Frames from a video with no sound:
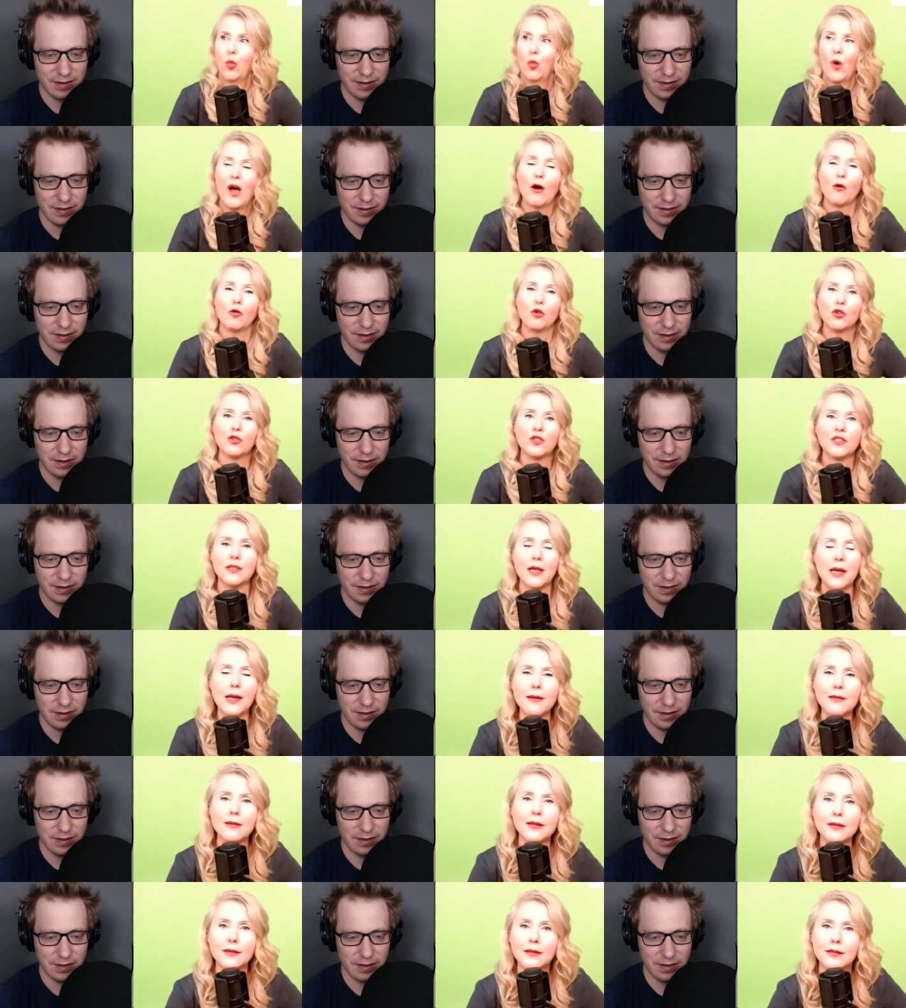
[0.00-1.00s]
Speaker 1: wow, you're
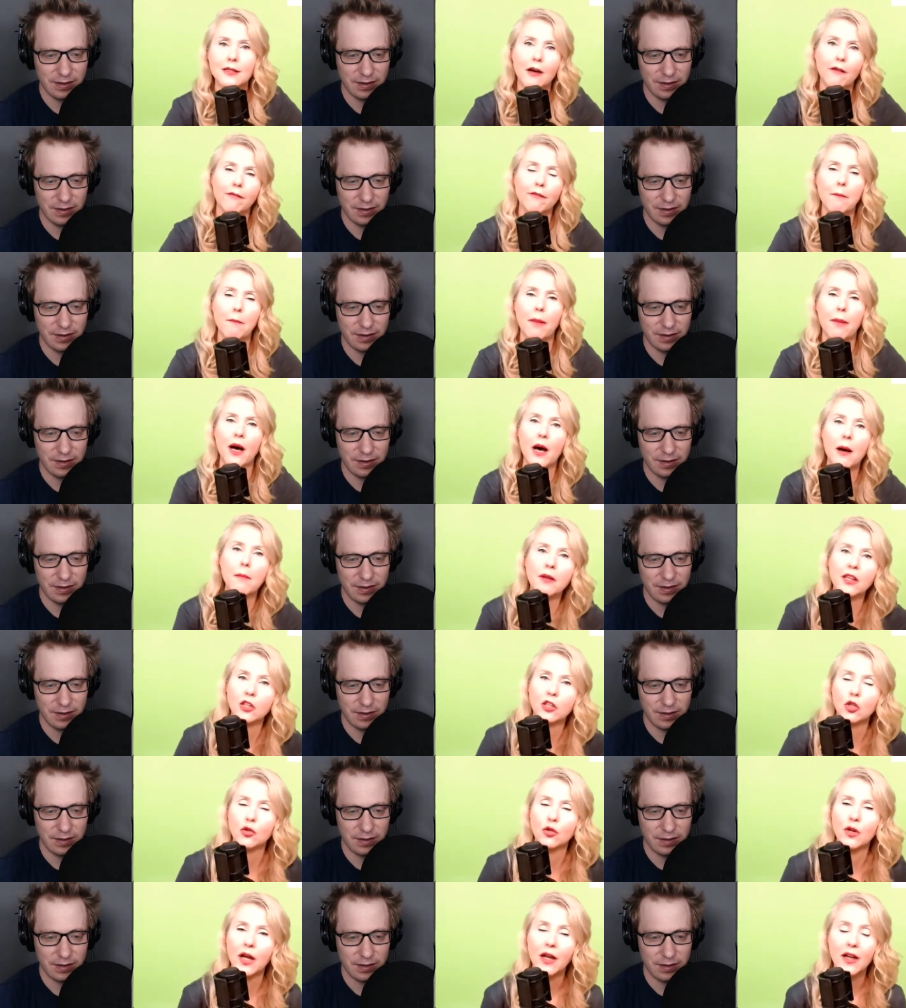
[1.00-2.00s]
saying this stuff in public.
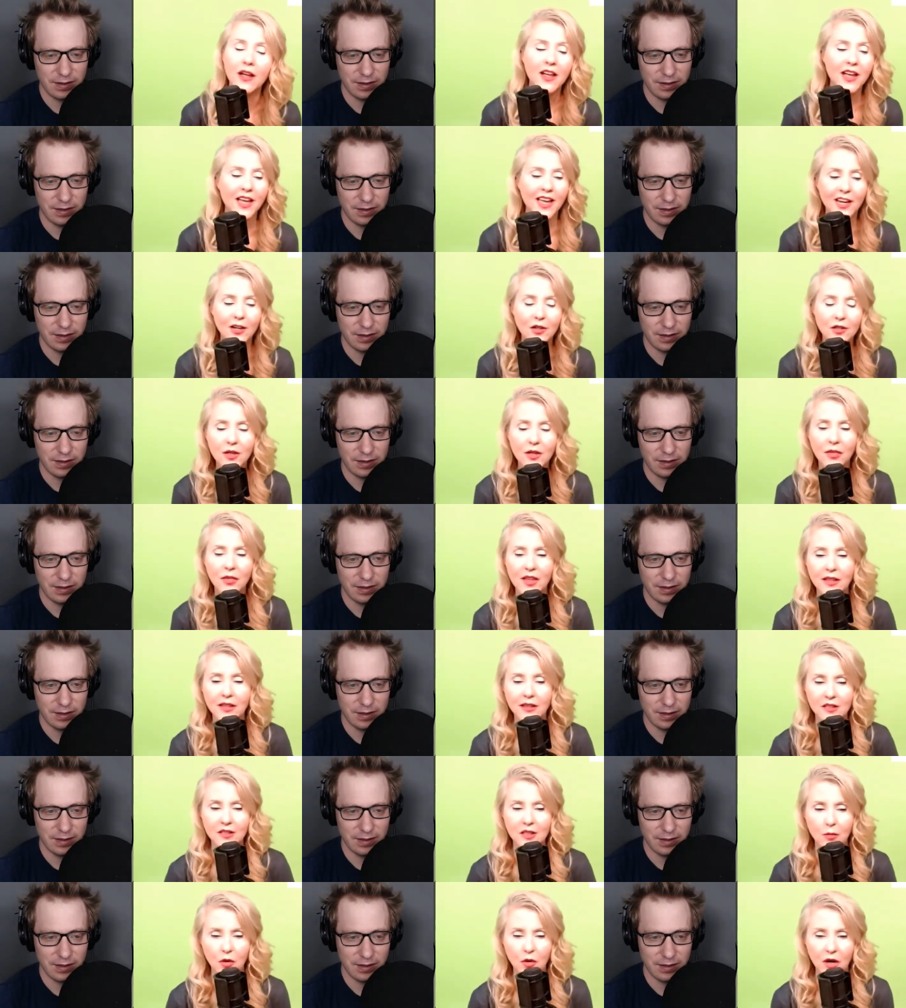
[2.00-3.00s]
You're not, here's the thing
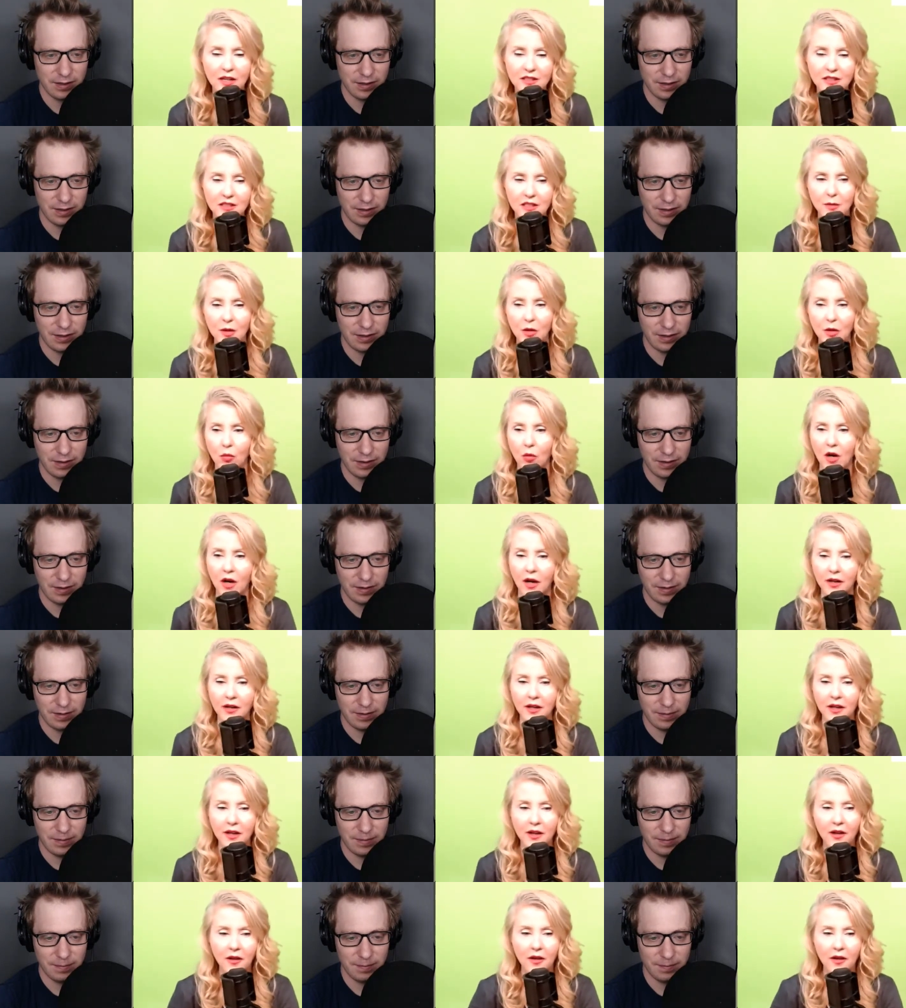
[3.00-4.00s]
that surprises me, Ron.
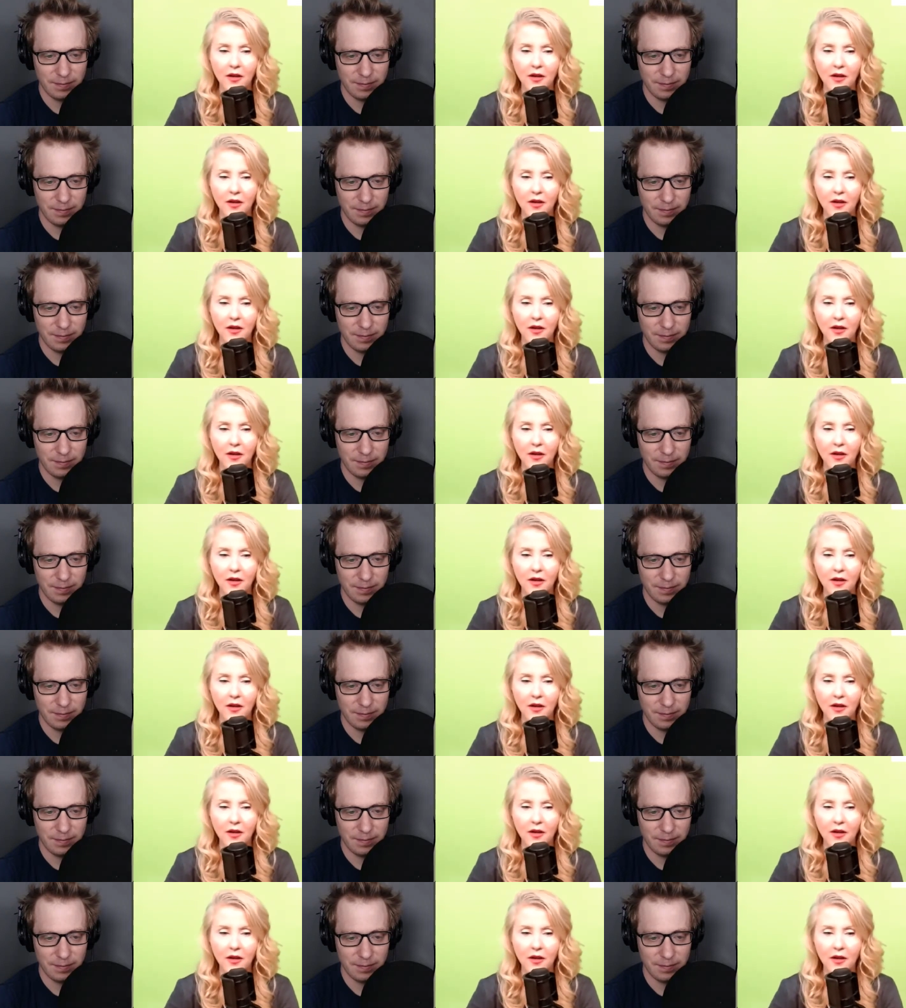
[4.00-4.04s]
